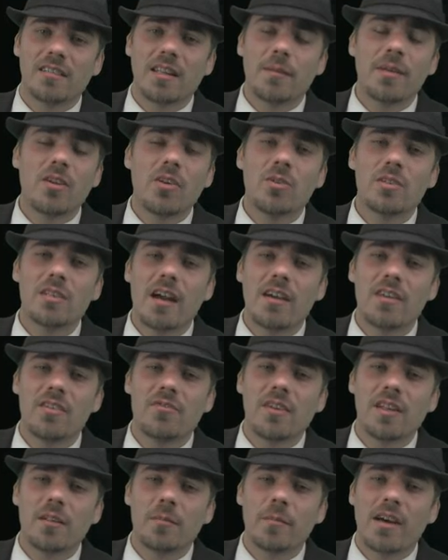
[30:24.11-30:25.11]
Let me know how you
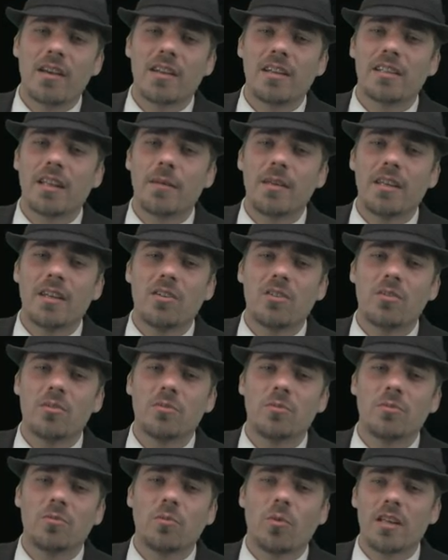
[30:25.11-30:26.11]
feel about it. Let me know
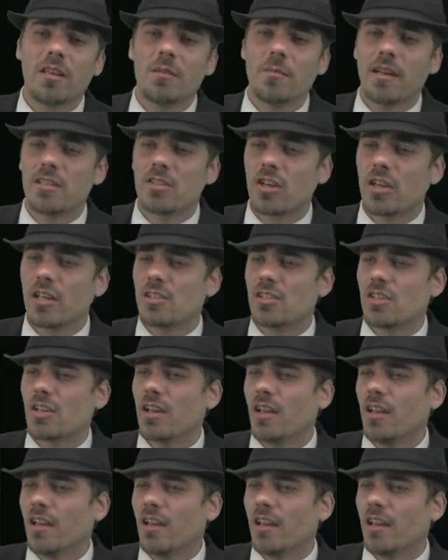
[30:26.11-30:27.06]
what you might change.